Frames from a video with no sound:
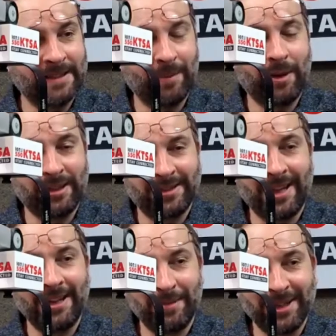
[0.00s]
I'm
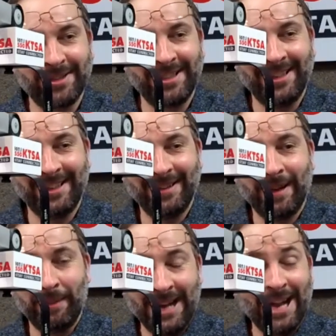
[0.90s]
excited about seeing it.
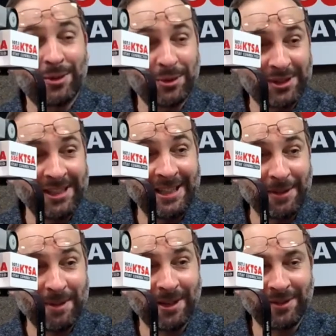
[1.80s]
I mean, actually seeing
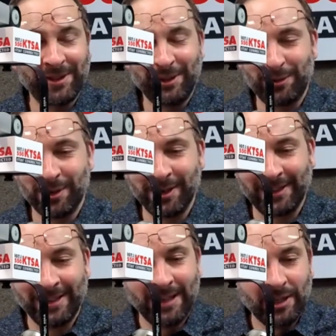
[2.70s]
the medal. I've seen the
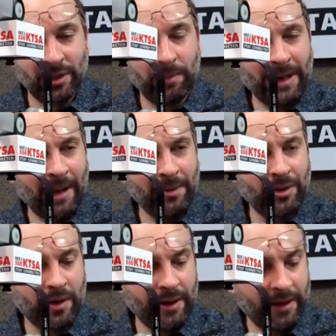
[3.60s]
drawing. So, but how much
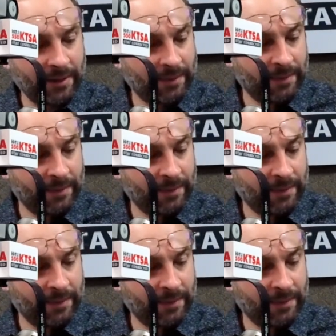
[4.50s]
are they?